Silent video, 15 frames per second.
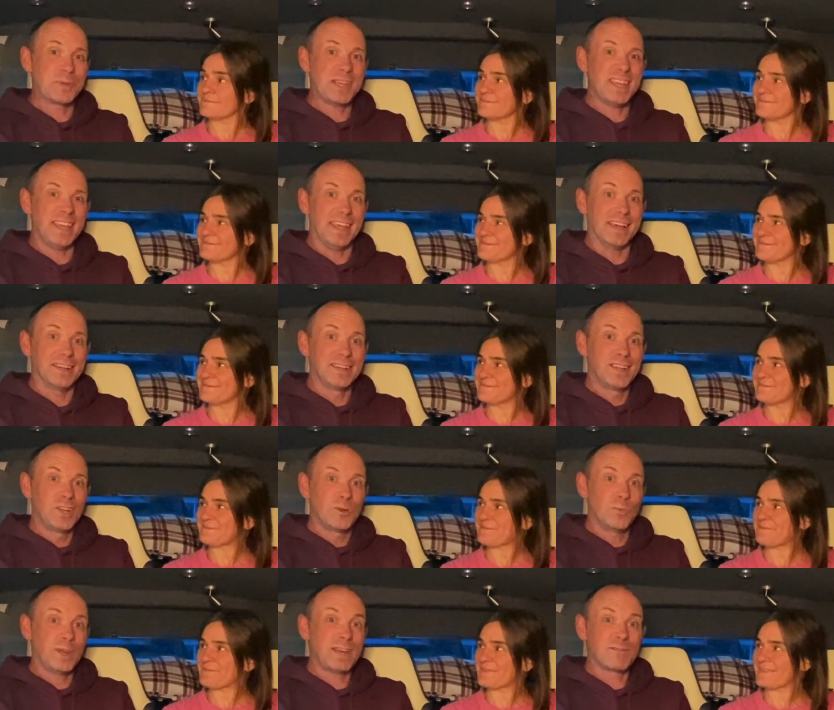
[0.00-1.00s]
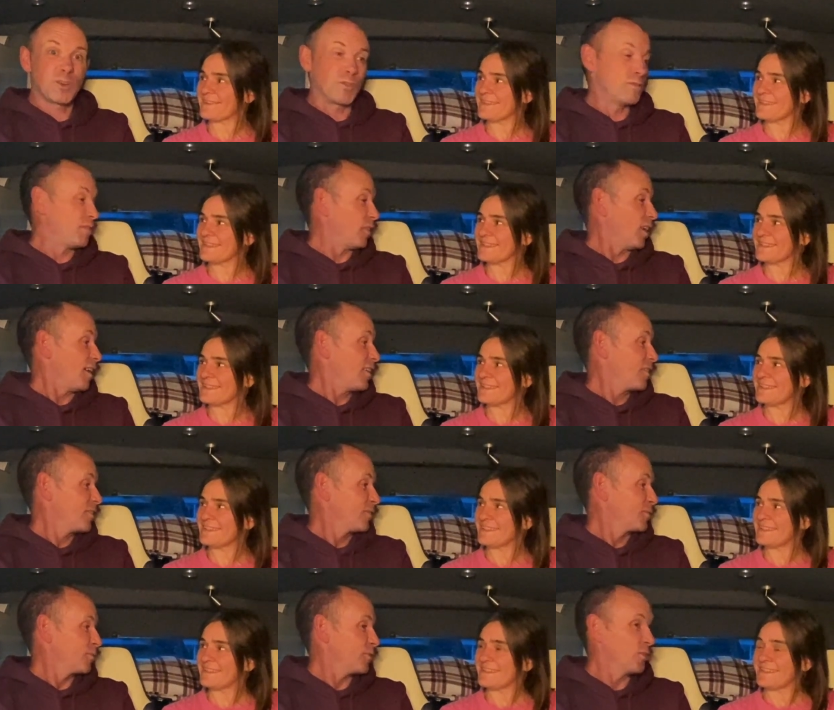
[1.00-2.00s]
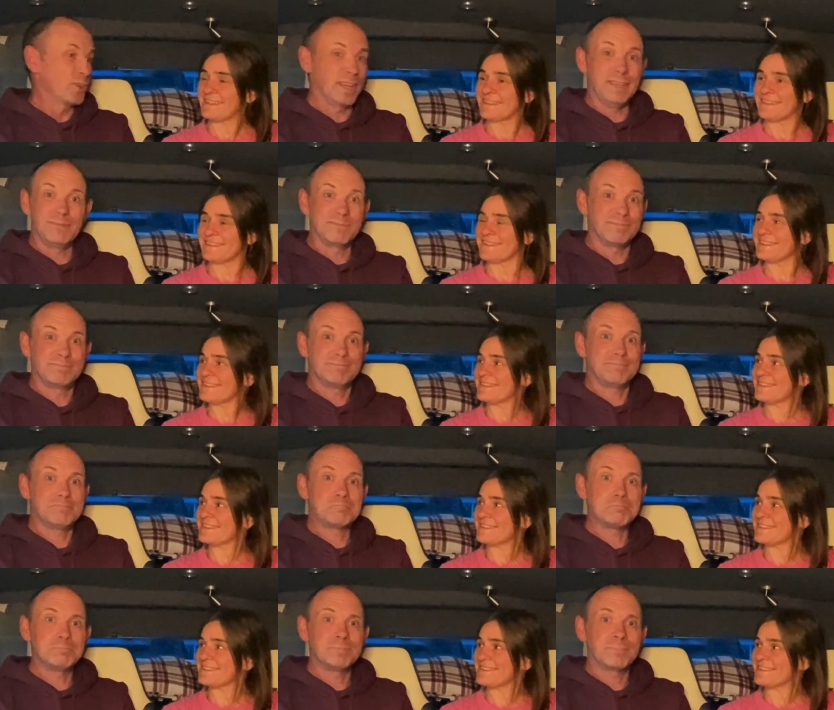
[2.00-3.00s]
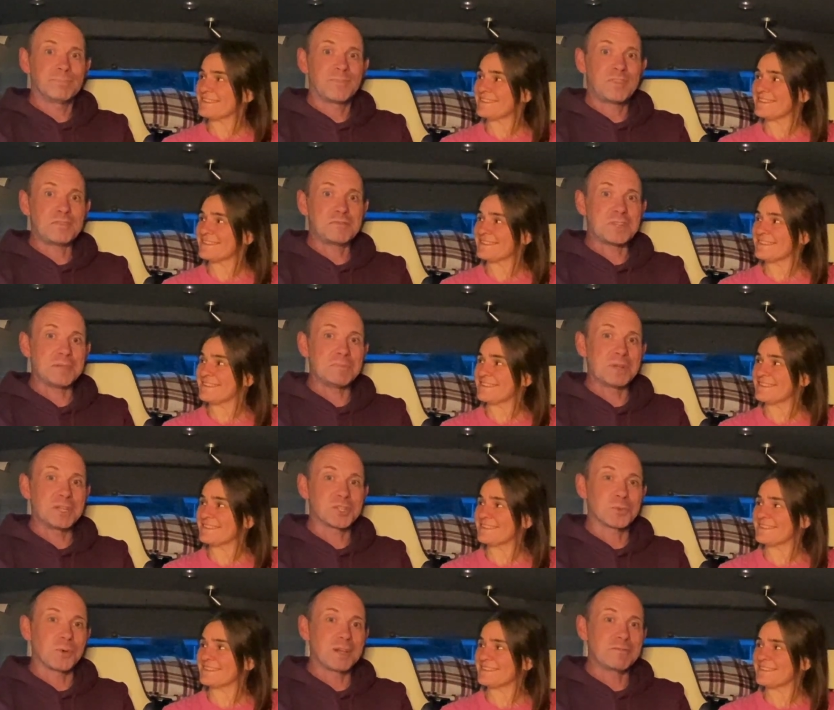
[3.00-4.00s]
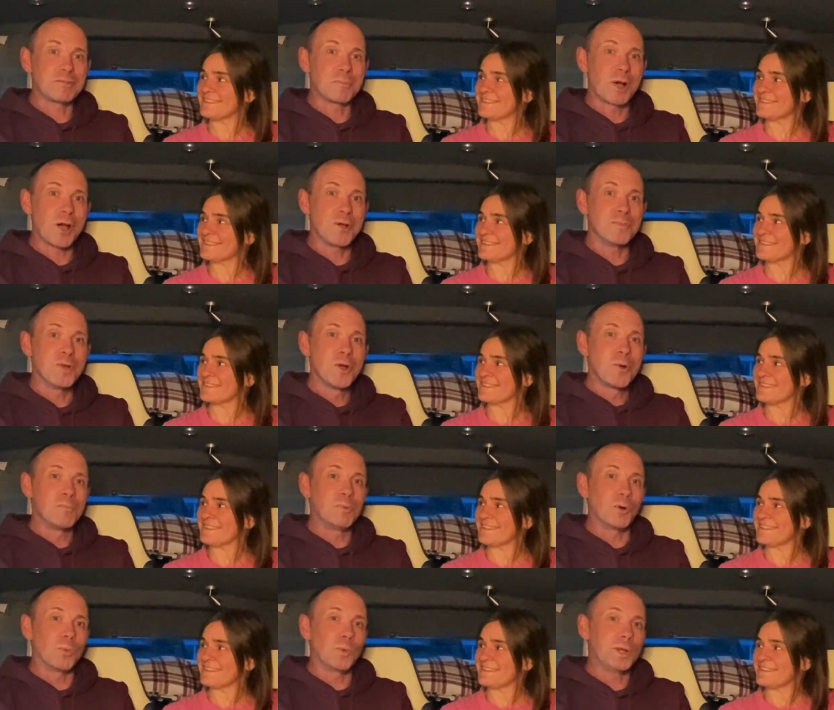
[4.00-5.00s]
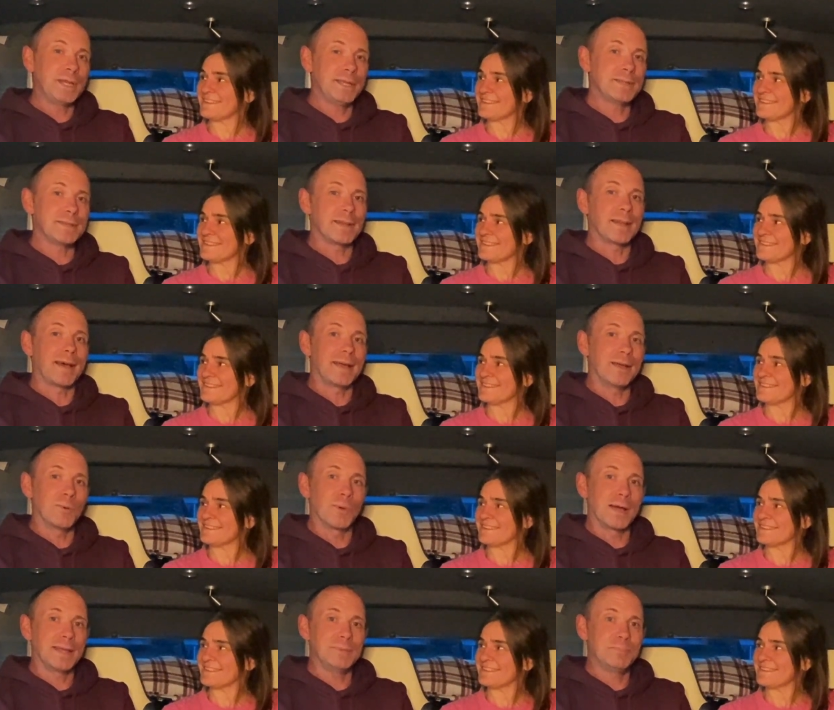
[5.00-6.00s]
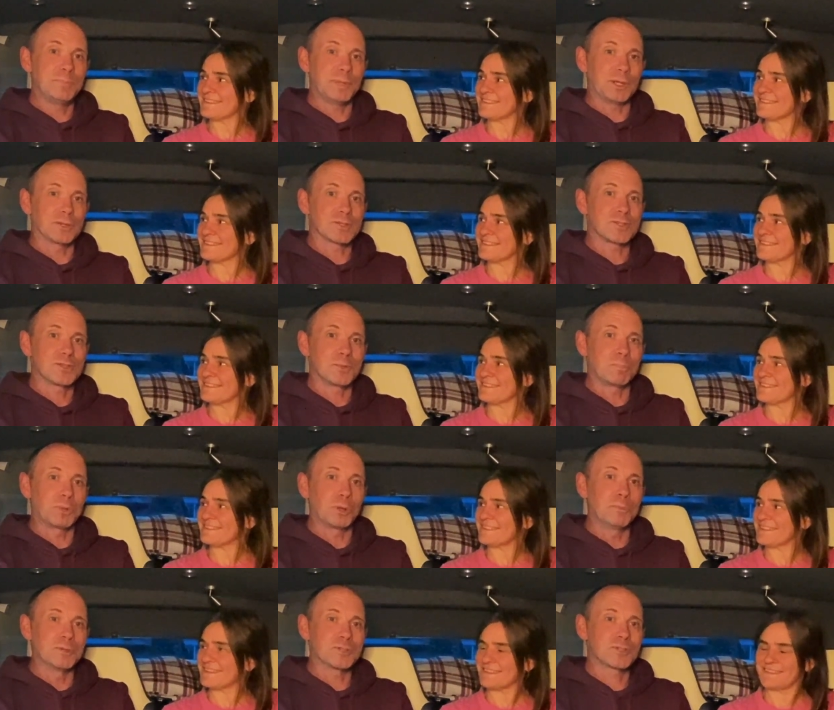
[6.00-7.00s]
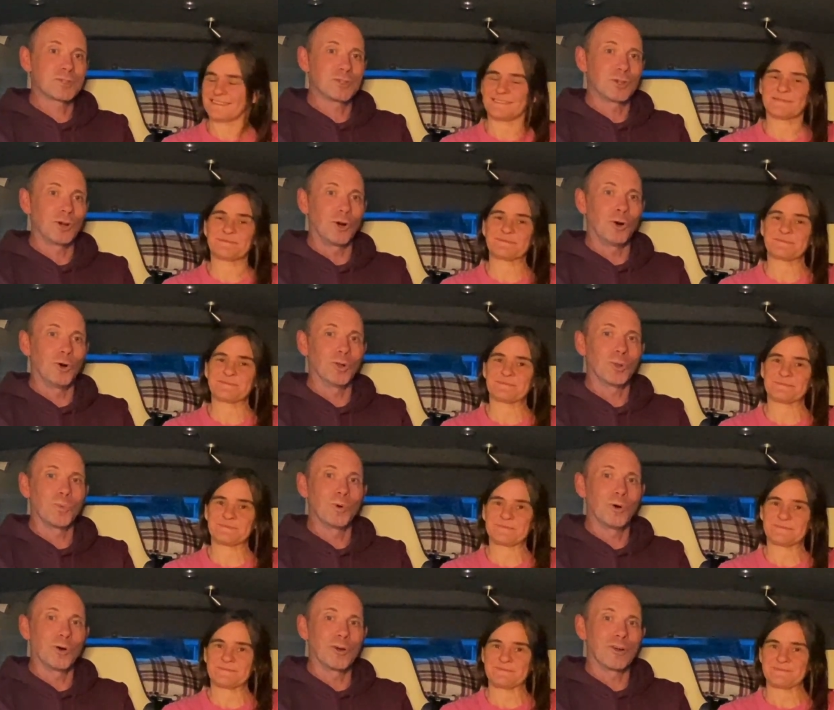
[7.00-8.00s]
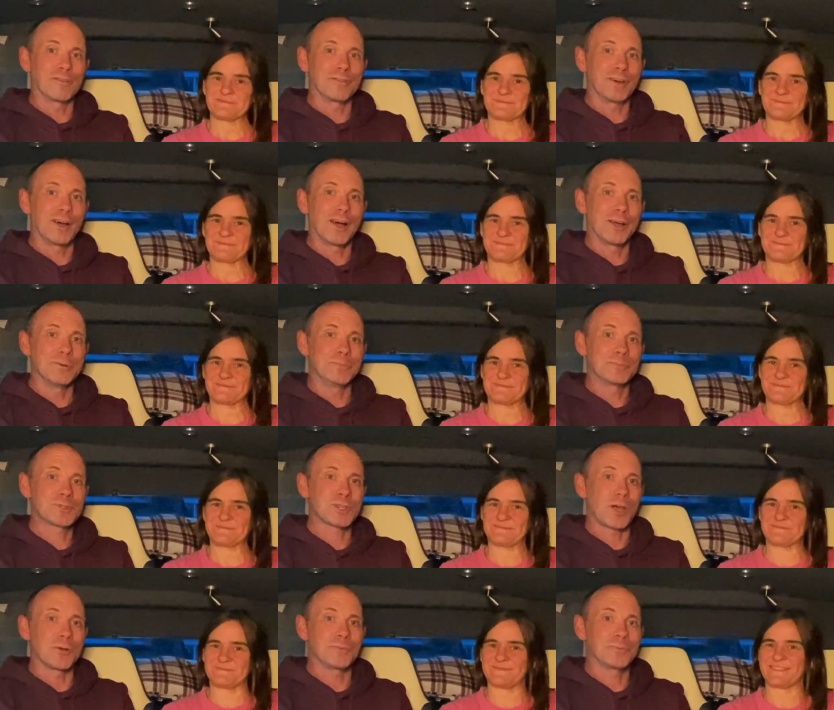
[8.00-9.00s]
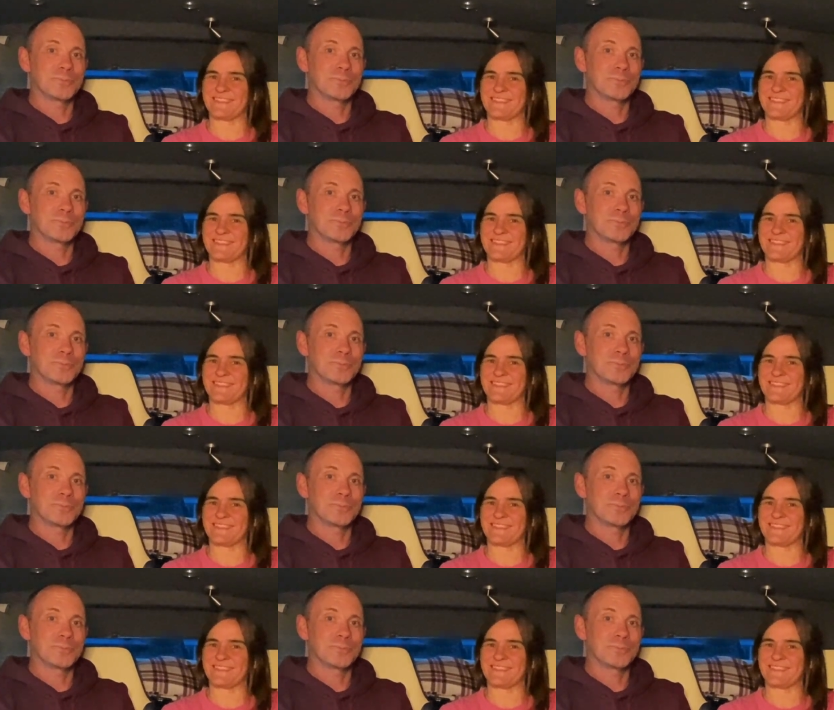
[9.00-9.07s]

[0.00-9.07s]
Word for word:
Speaker 1: be here. We haven't gone far, we're only 15 minutes away from home, but we needed a night away because the plumbers cut all the water off at home. So,